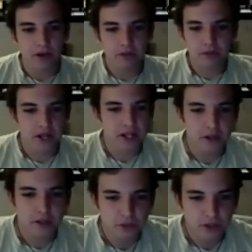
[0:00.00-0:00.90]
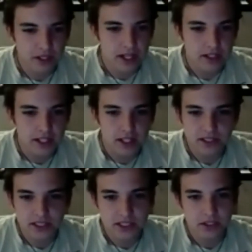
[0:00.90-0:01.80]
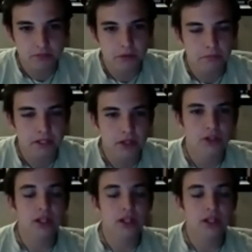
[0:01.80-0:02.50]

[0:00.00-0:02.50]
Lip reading: I mean, right now is what, 9,600 per Bitcoin.